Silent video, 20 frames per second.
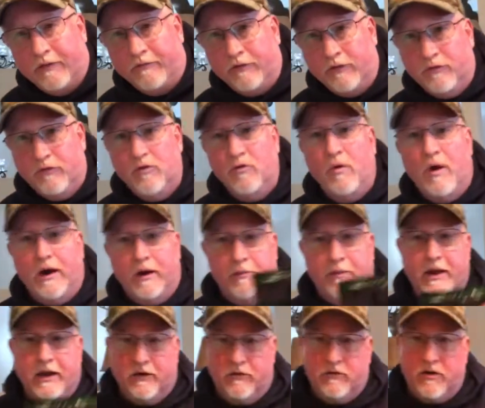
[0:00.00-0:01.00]
if you do want to
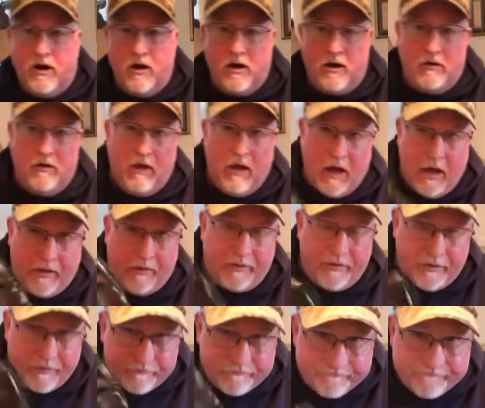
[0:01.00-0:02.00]
make char cloth,
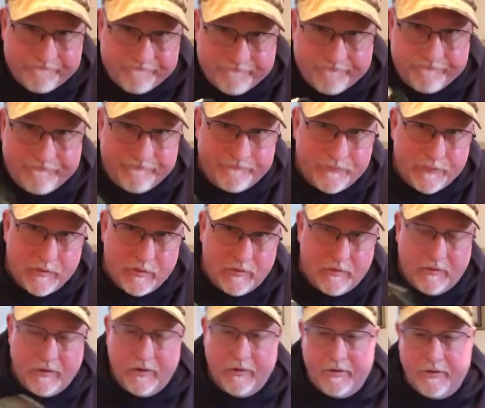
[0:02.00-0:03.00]

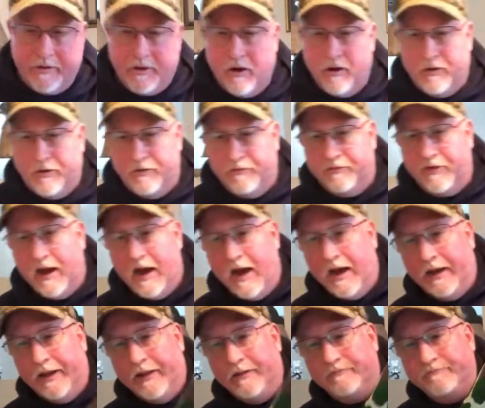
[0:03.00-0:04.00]
there you go, you've
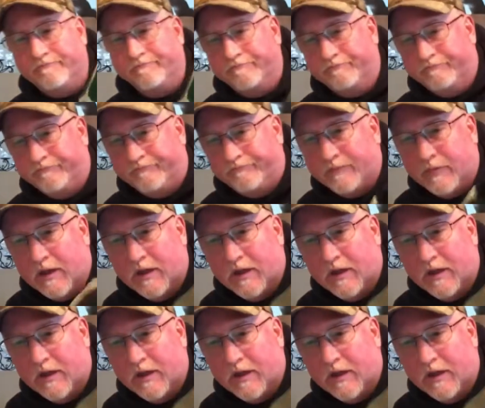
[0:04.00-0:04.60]
got it.